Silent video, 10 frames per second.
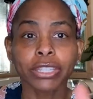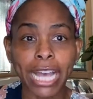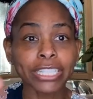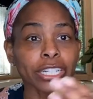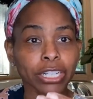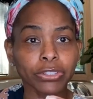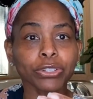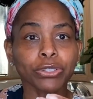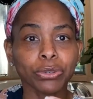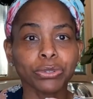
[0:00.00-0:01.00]
that's
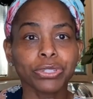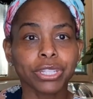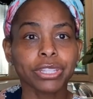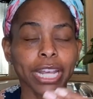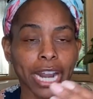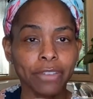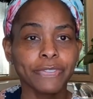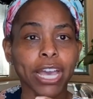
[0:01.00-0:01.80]
another use that I